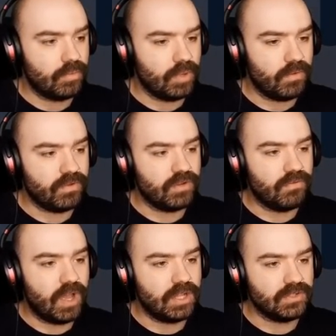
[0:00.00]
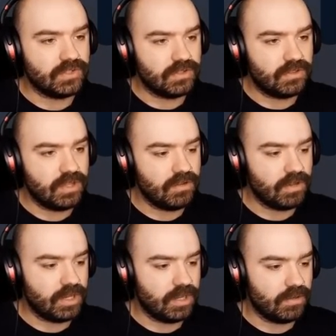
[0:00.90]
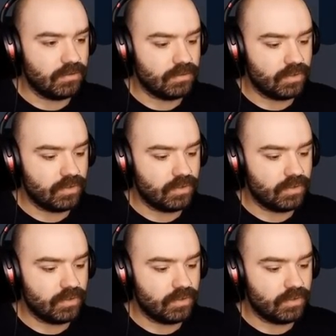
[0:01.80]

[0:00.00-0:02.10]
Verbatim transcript: we have an advanced theory now.